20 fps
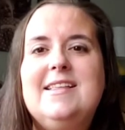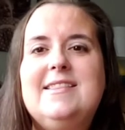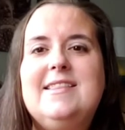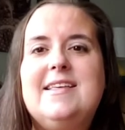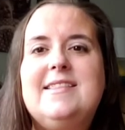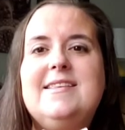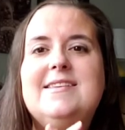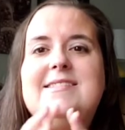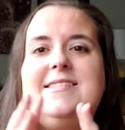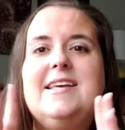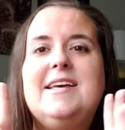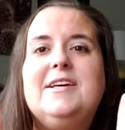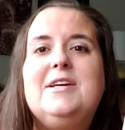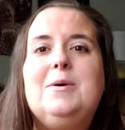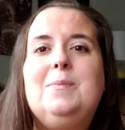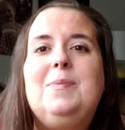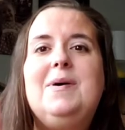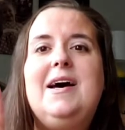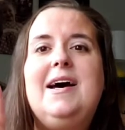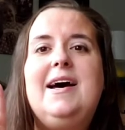Then they said
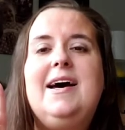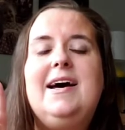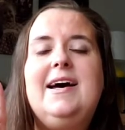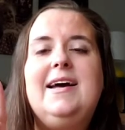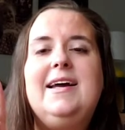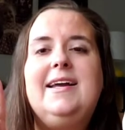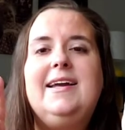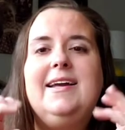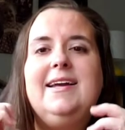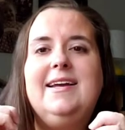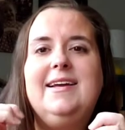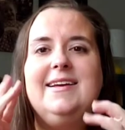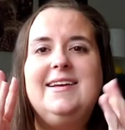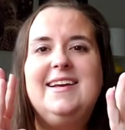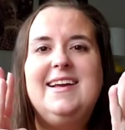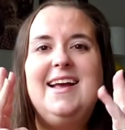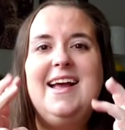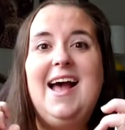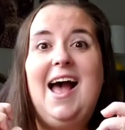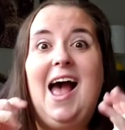goodbye
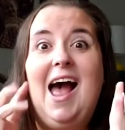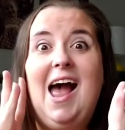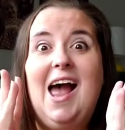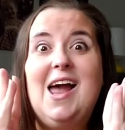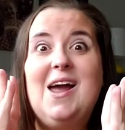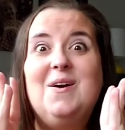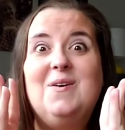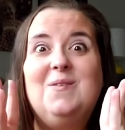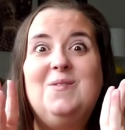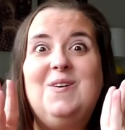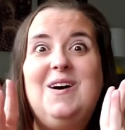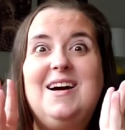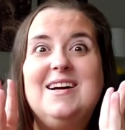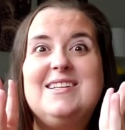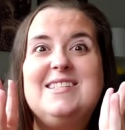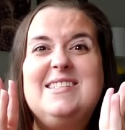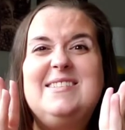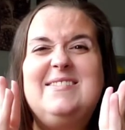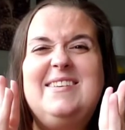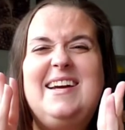and
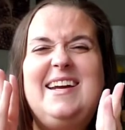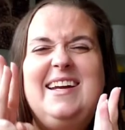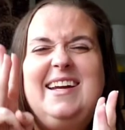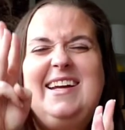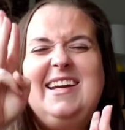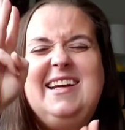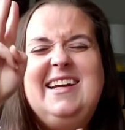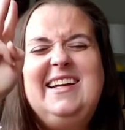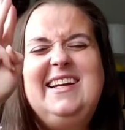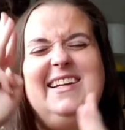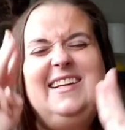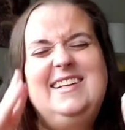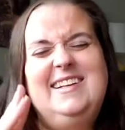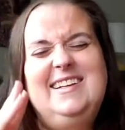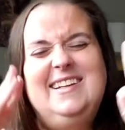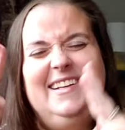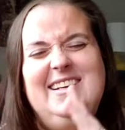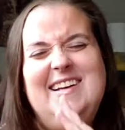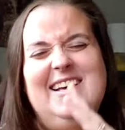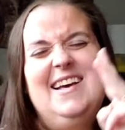walked away
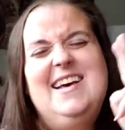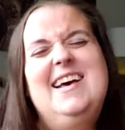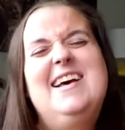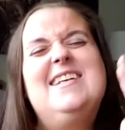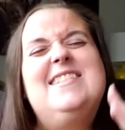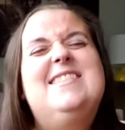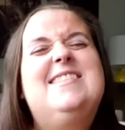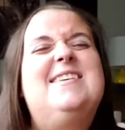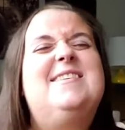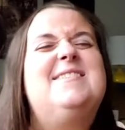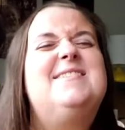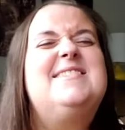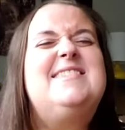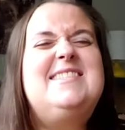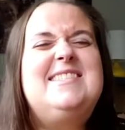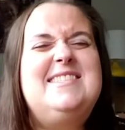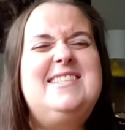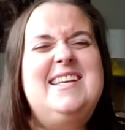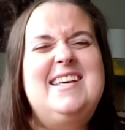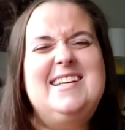those
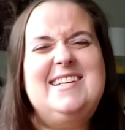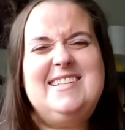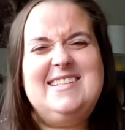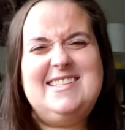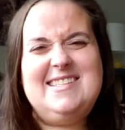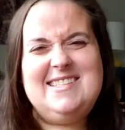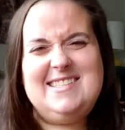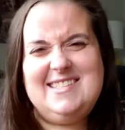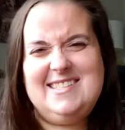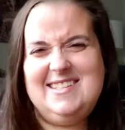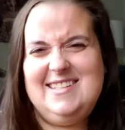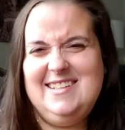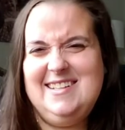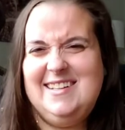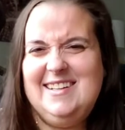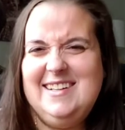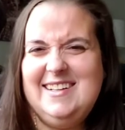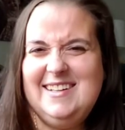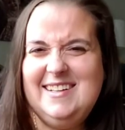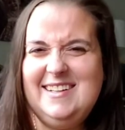six.
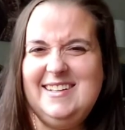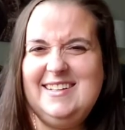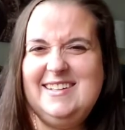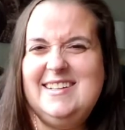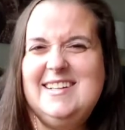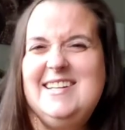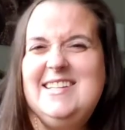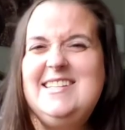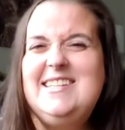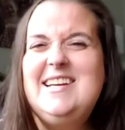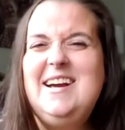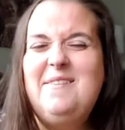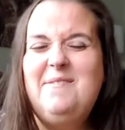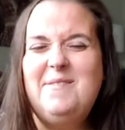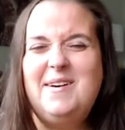Good job.